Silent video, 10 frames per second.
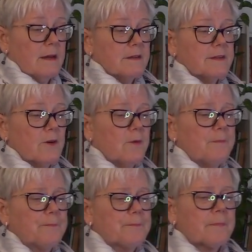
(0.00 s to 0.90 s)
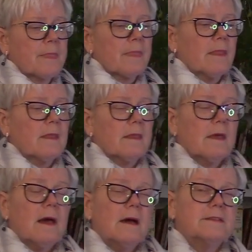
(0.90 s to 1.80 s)
So,
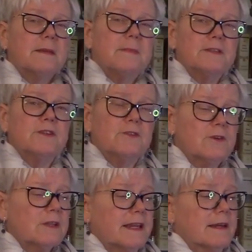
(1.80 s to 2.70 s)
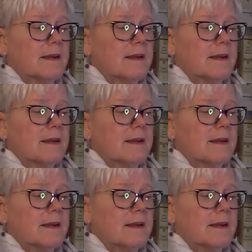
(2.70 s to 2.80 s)
as I mentioned earlier,